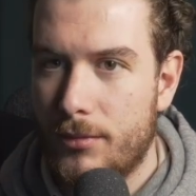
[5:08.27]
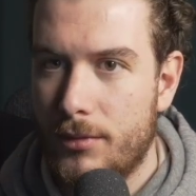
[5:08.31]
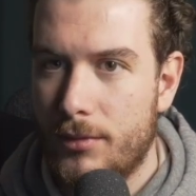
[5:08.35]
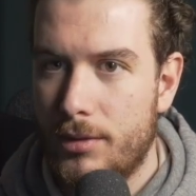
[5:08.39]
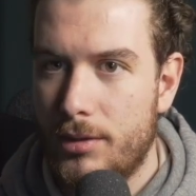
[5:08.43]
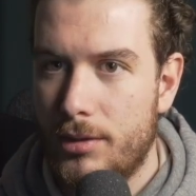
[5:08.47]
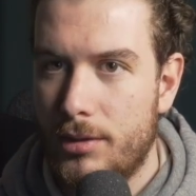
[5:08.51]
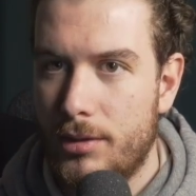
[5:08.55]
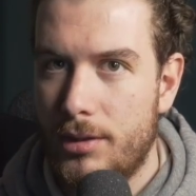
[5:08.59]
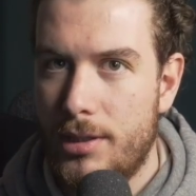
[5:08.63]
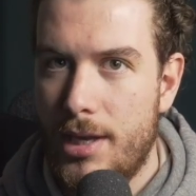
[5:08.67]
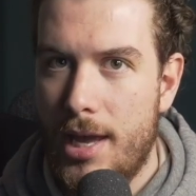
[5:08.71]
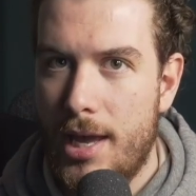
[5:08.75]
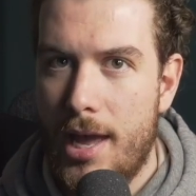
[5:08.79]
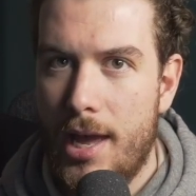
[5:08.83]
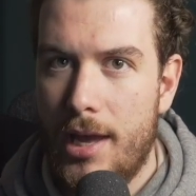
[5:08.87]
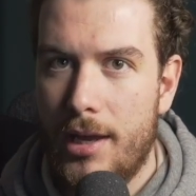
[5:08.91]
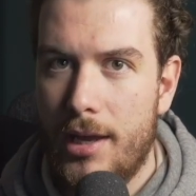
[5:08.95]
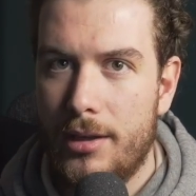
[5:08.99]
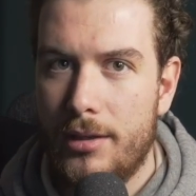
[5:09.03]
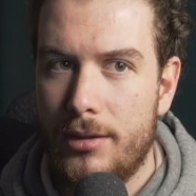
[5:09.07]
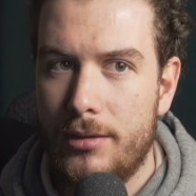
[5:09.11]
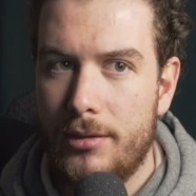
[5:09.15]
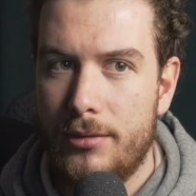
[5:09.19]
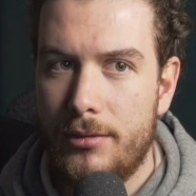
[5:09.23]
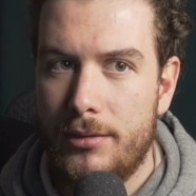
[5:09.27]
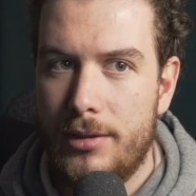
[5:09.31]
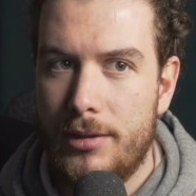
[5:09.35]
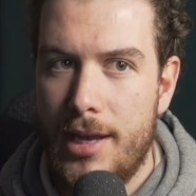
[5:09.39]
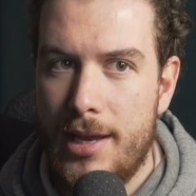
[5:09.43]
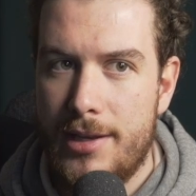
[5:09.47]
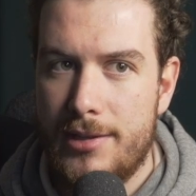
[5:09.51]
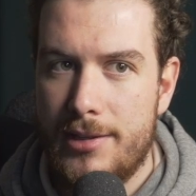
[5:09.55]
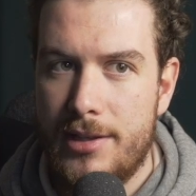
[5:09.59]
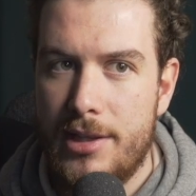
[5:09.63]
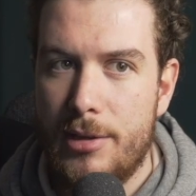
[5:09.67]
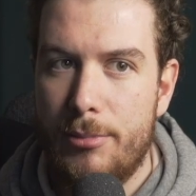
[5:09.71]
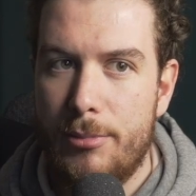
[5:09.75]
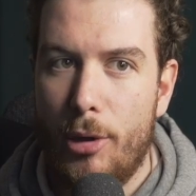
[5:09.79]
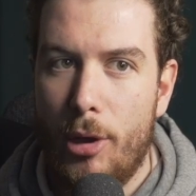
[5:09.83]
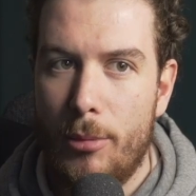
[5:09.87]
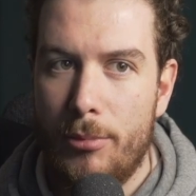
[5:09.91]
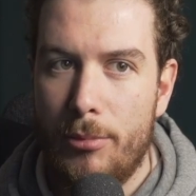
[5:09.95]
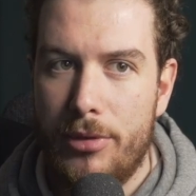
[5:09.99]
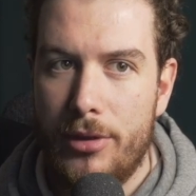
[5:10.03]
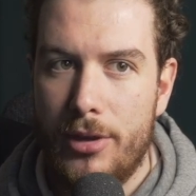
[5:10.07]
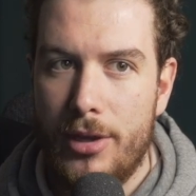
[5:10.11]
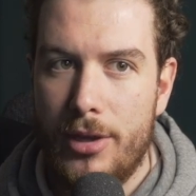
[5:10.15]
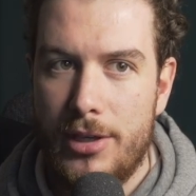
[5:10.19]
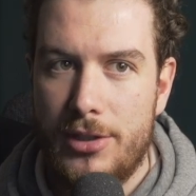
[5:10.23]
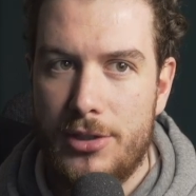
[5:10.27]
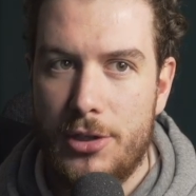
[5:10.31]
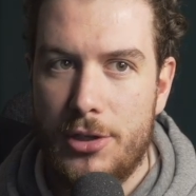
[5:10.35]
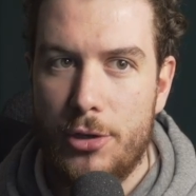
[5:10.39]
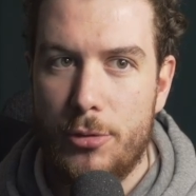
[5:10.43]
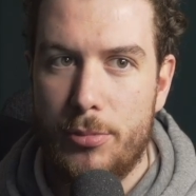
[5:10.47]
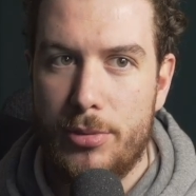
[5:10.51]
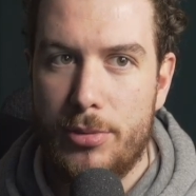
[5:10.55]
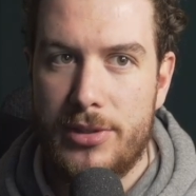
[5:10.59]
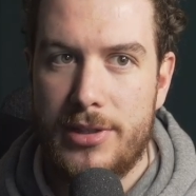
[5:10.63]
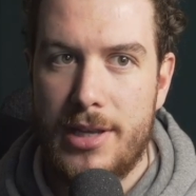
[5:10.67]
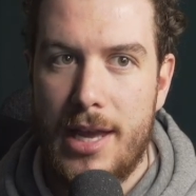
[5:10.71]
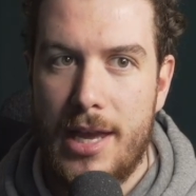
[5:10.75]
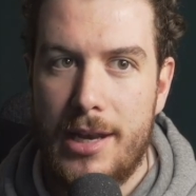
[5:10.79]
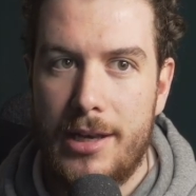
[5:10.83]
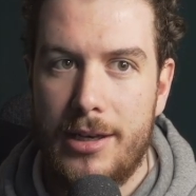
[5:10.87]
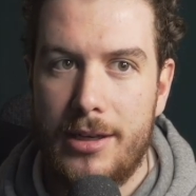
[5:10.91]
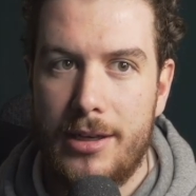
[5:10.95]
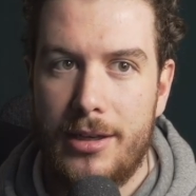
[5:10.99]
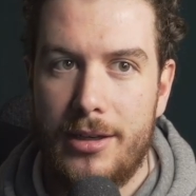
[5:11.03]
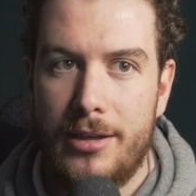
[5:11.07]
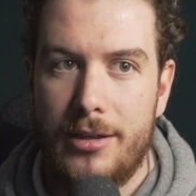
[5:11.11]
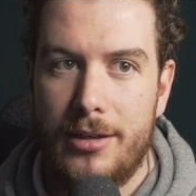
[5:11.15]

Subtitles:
Yeah, he's in the bottom 32%.